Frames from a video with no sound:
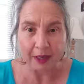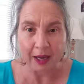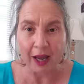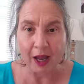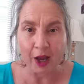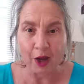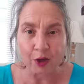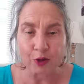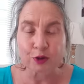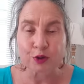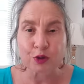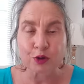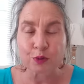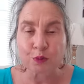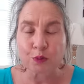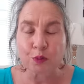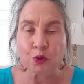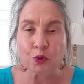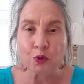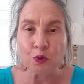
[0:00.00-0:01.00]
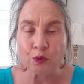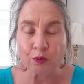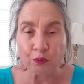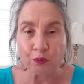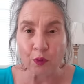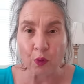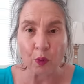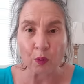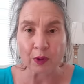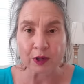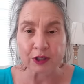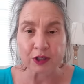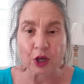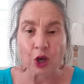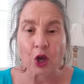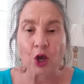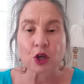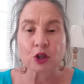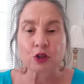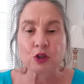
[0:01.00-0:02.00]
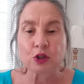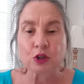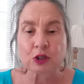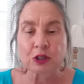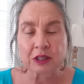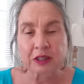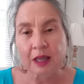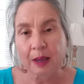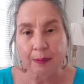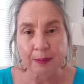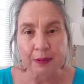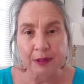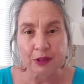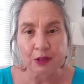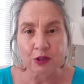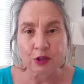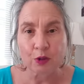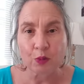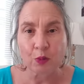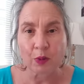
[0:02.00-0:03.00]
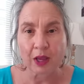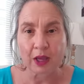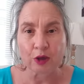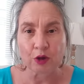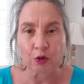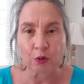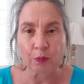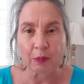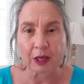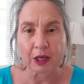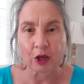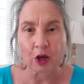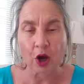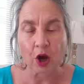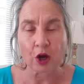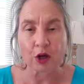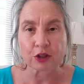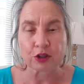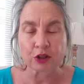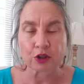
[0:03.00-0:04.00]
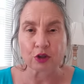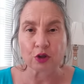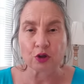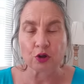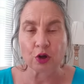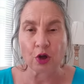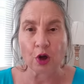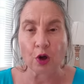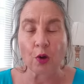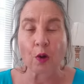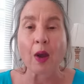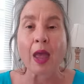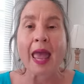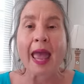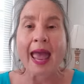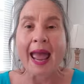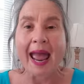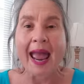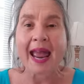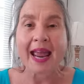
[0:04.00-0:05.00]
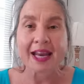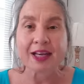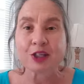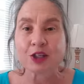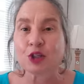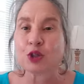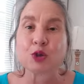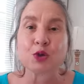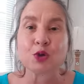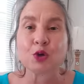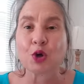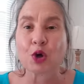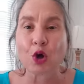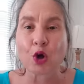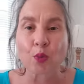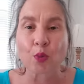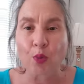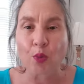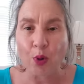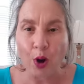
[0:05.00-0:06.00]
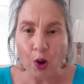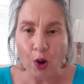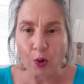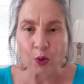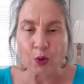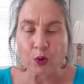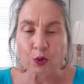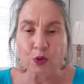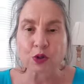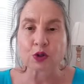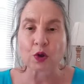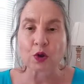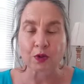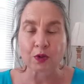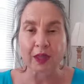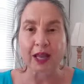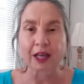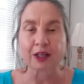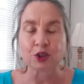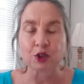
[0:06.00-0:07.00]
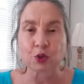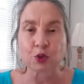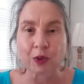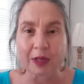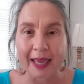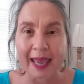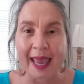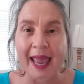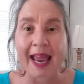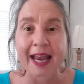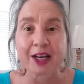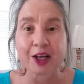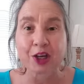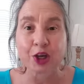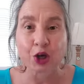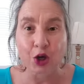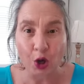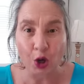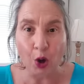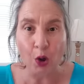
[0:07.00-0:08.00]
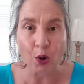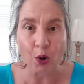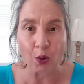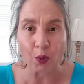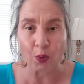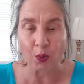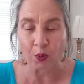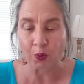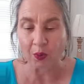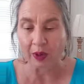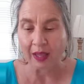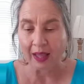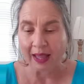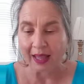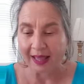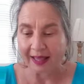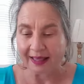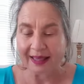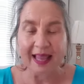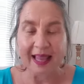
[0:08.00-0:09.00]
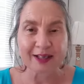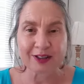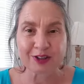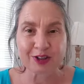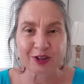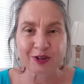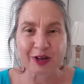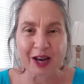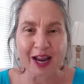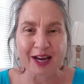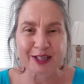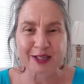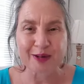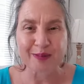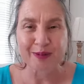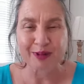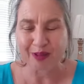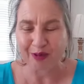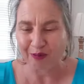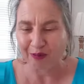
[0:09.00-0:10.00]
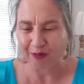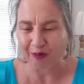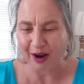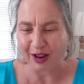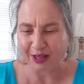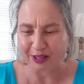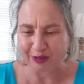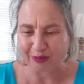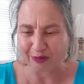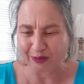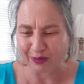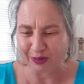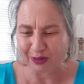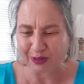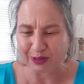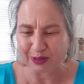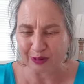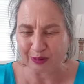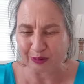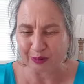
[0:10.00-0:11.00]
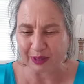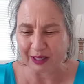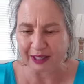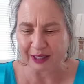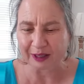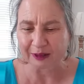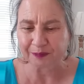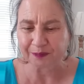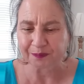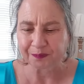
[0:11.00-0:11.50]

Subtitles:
now to move forward, to step into where you're being asked to go and to grow so that you can go. That should actually be the phrase for this week.